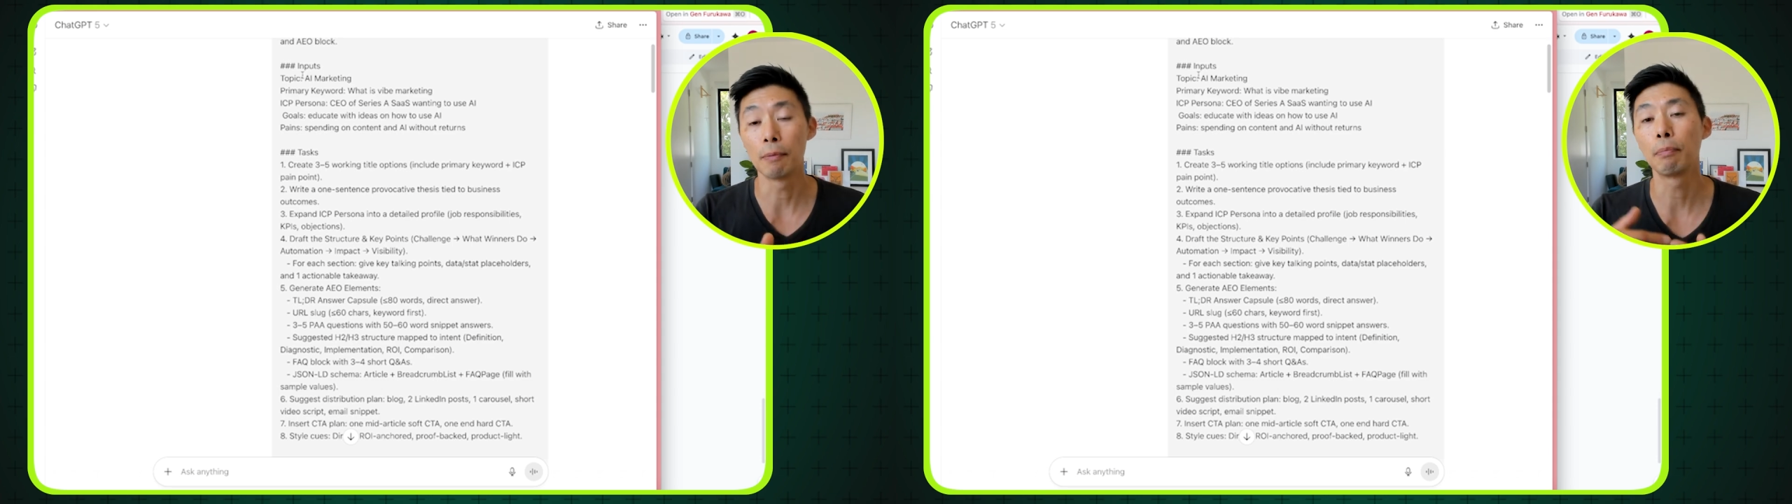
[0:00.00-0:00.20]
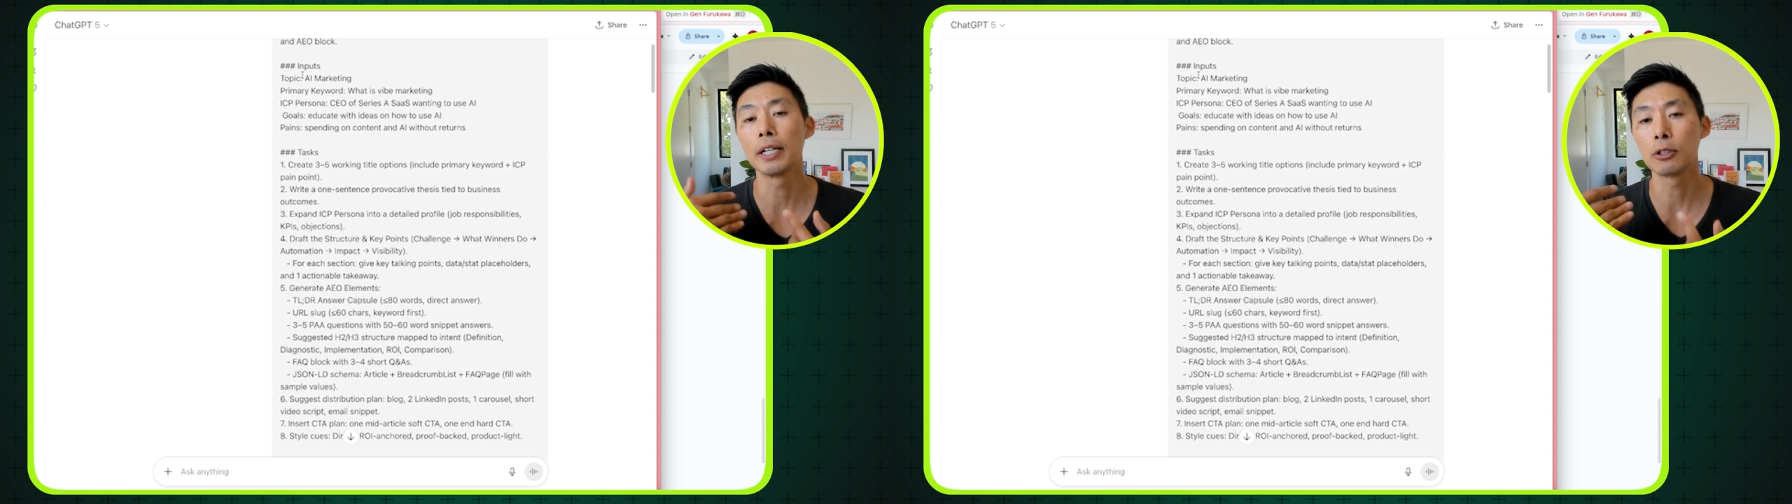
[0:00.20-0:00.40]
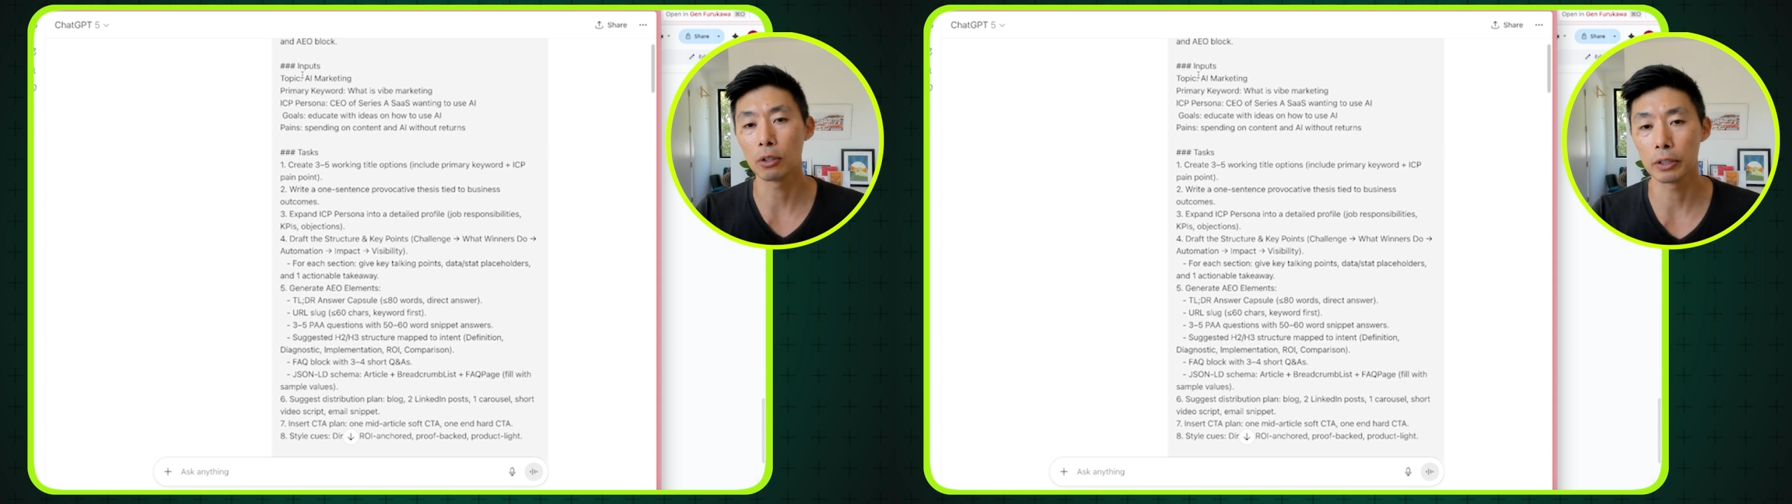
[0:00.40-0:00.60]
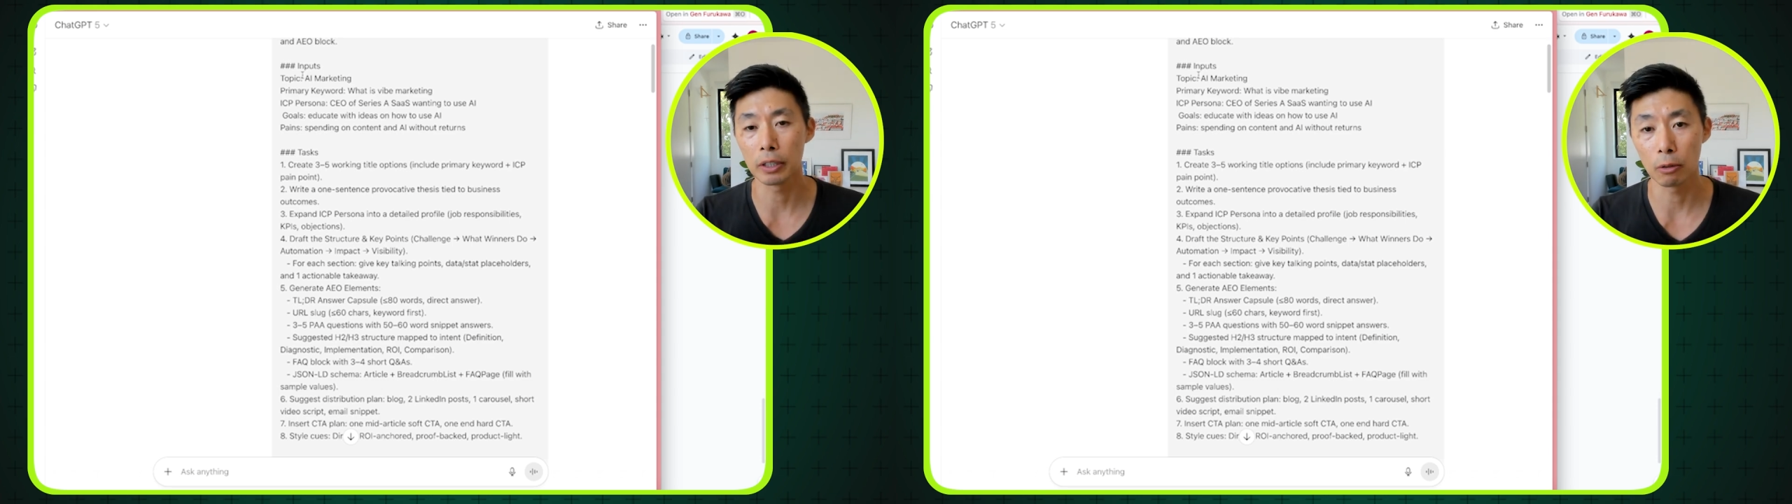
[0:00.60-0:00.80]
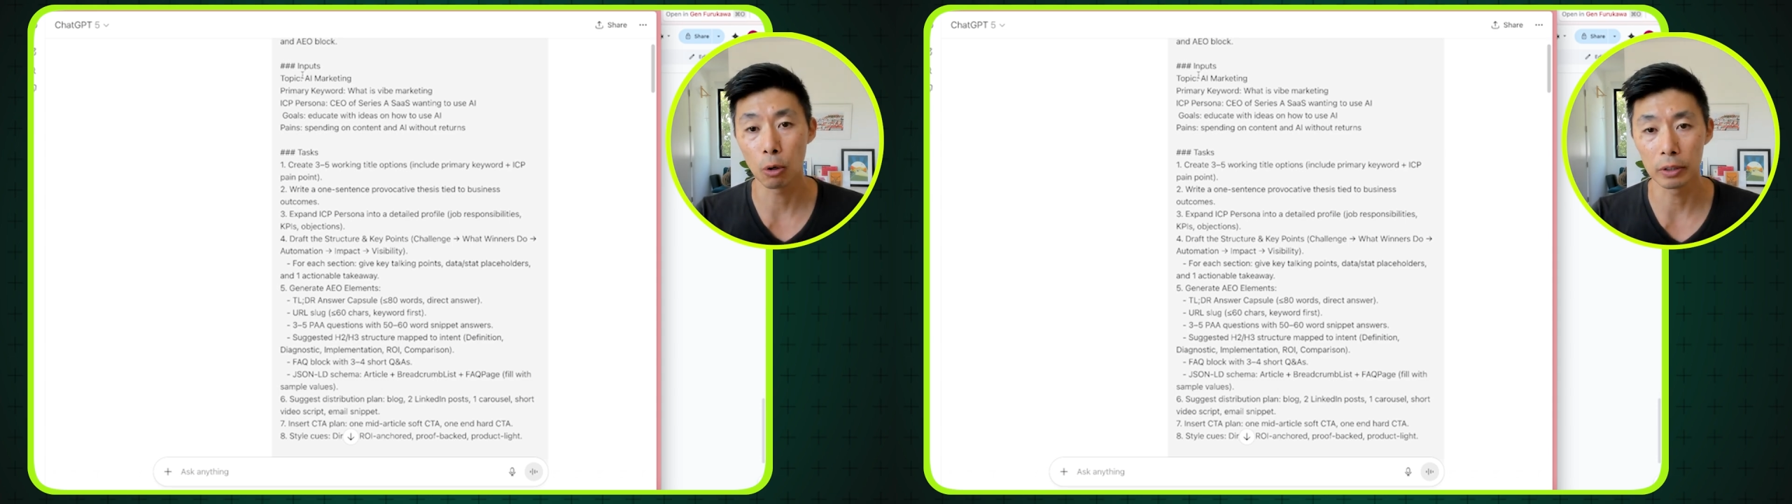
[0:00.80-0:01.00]

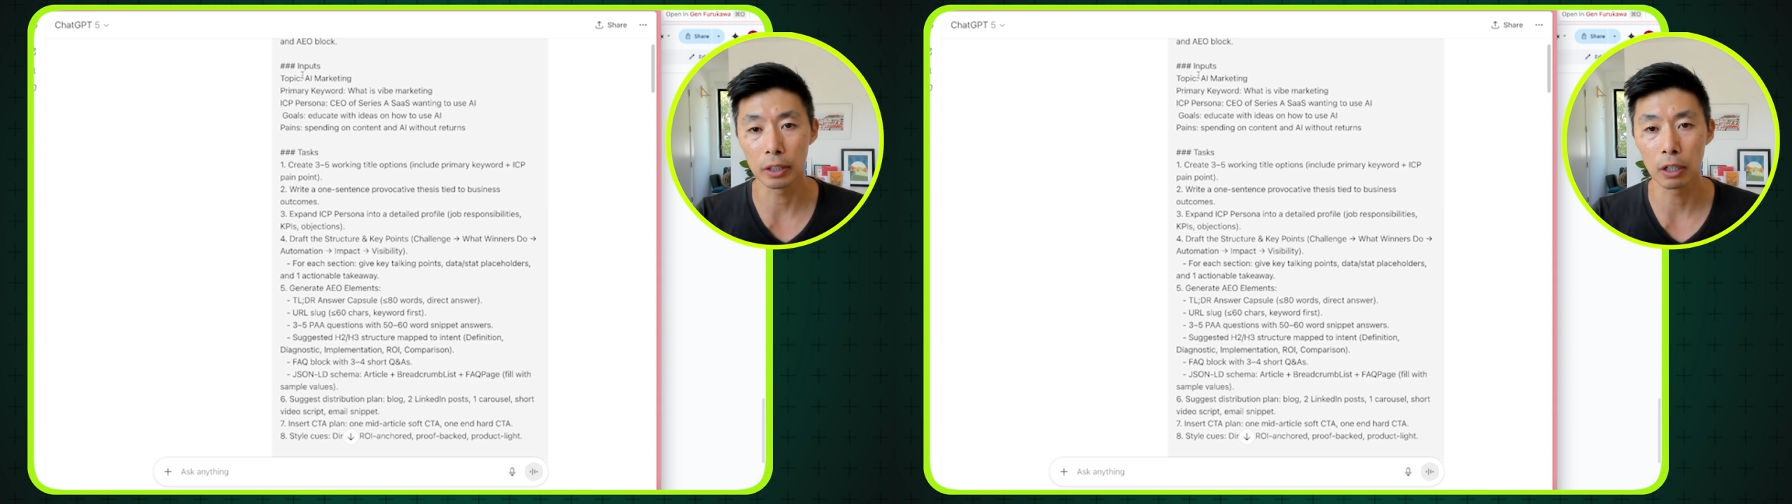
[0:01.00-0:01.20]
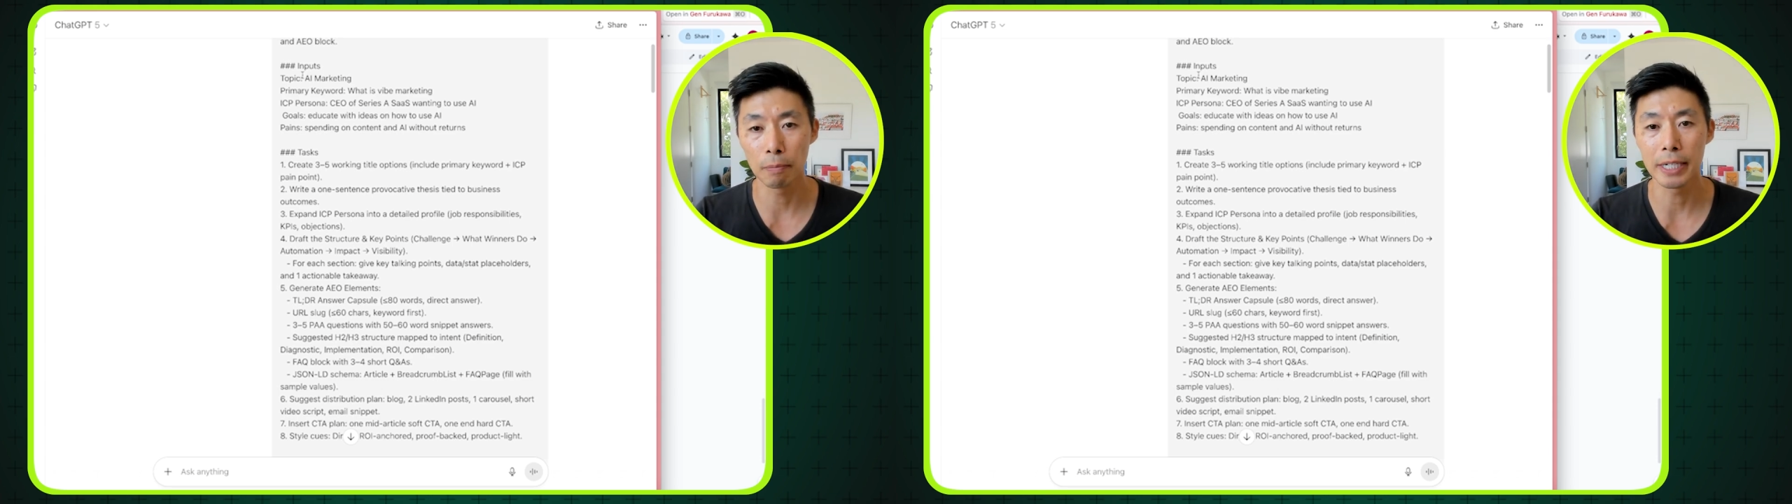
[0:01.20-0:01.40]
placeholder could